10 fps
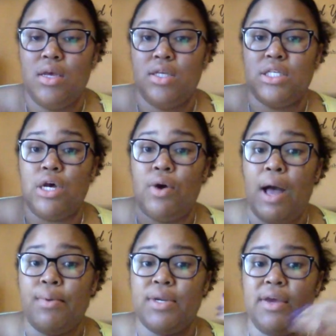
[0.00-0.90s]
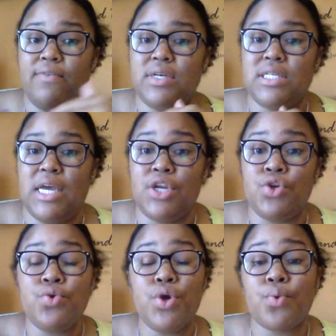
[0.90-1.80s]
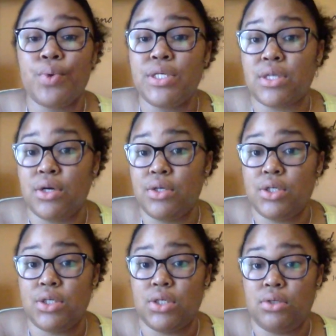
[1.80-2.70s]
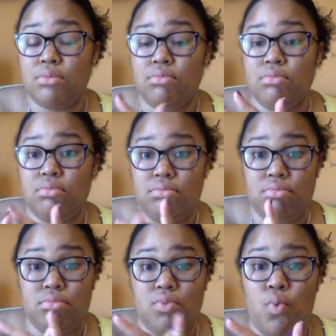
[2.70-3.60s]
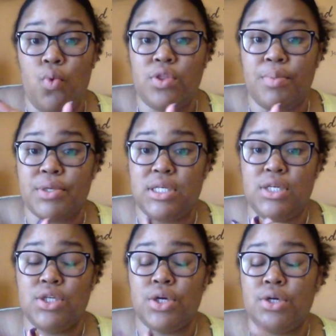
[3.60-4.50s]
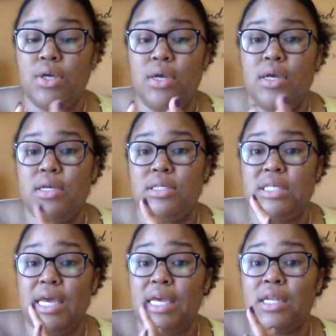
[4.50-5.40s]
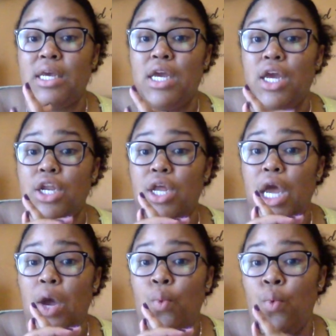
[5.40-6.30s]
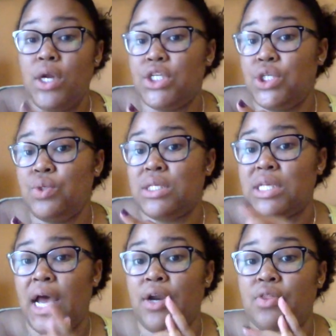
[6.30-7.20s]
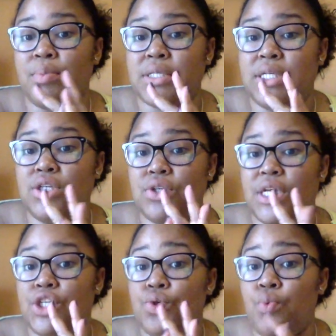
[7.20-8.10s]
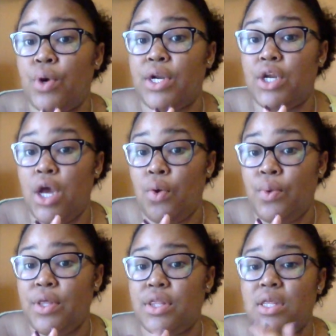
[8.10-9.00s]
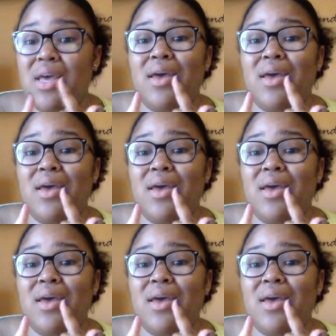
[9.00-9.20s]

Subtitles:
So I would definitely say do your research on the procedure. Secondly, once you decide on the procedure that you wanted to go with,